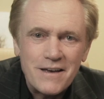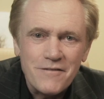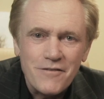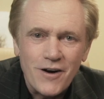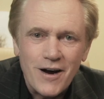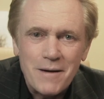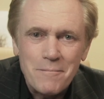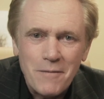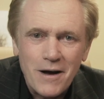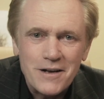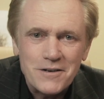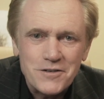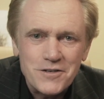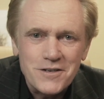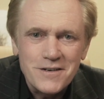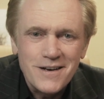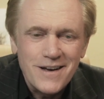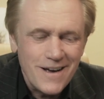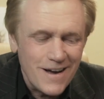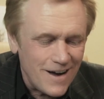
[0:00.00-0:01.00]
you very
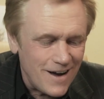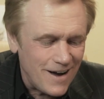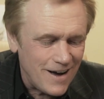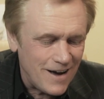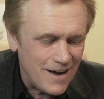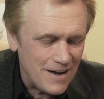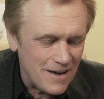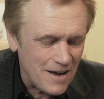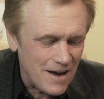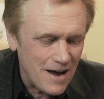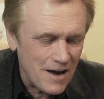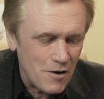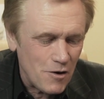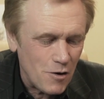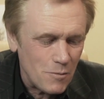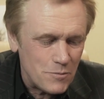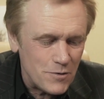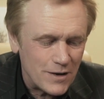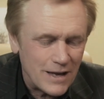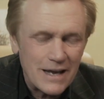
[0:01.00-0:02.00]
much. I
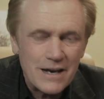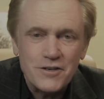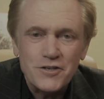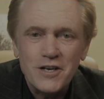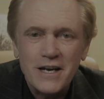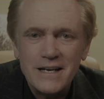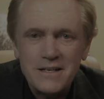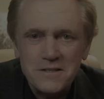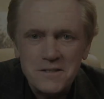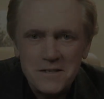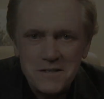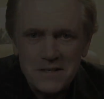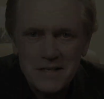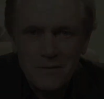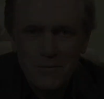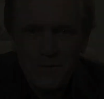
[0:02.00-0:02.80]
hope you get a chance to see